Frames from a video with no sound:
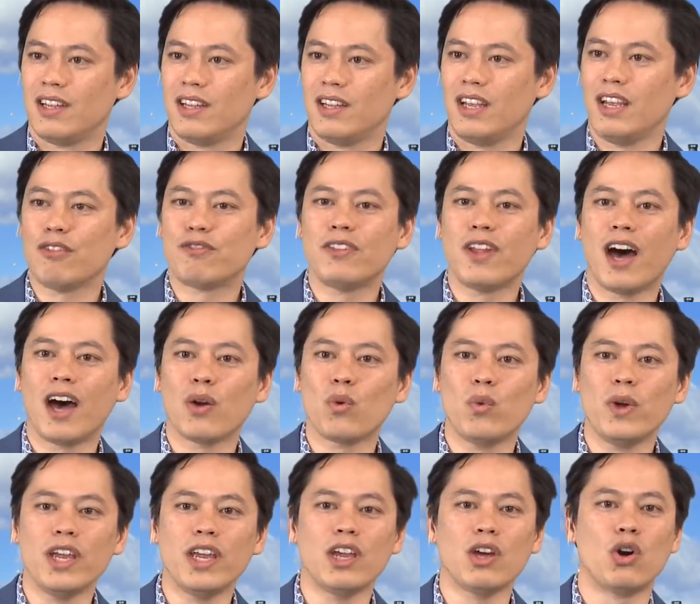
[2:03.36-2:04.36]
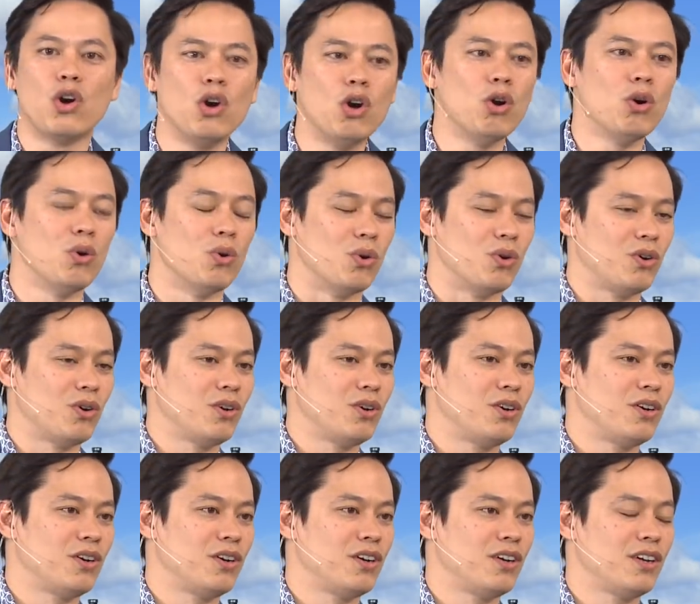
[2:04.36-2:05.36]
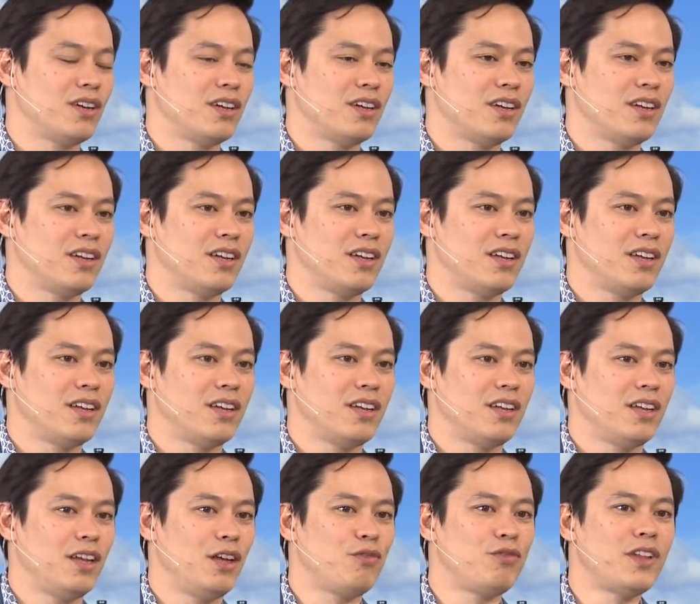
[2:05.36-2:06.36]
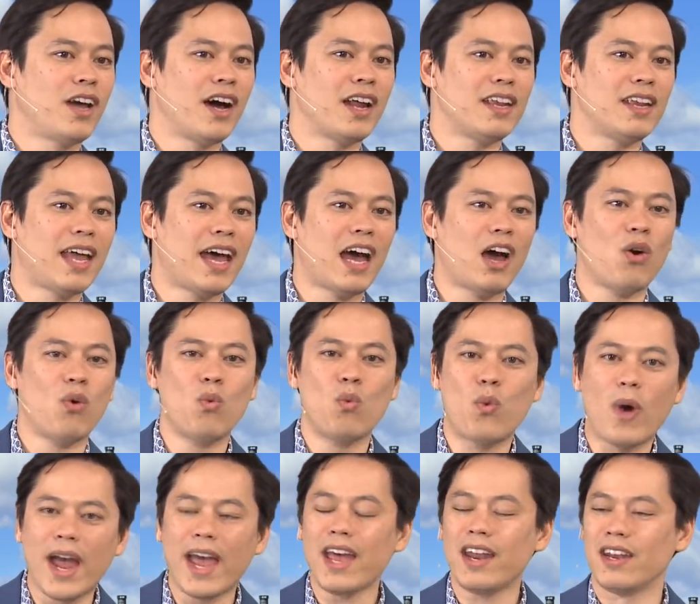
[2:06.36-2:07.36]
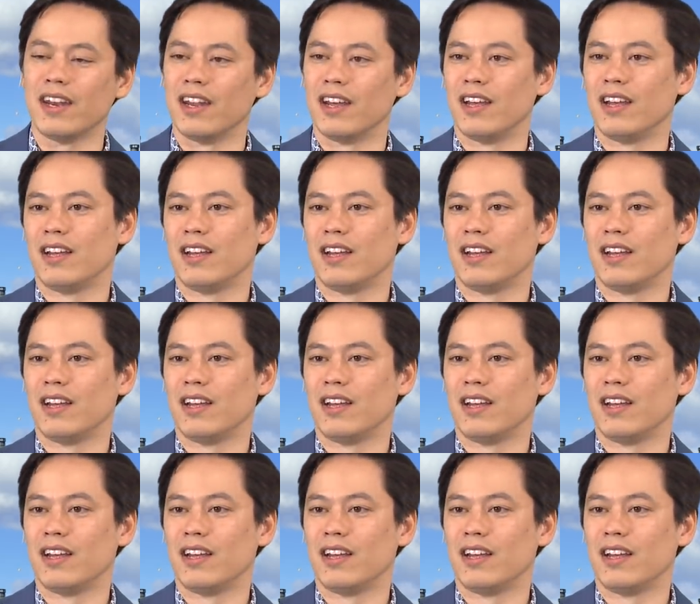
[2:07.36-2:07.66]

If not we, who? If not now, when?